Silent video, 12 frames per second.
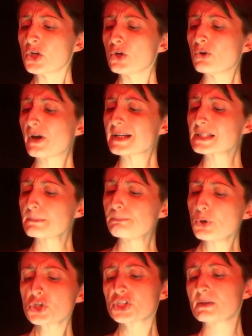who like to
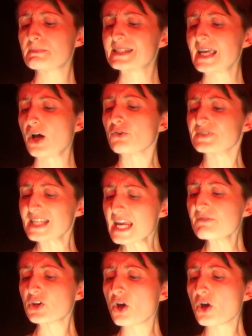push themselves even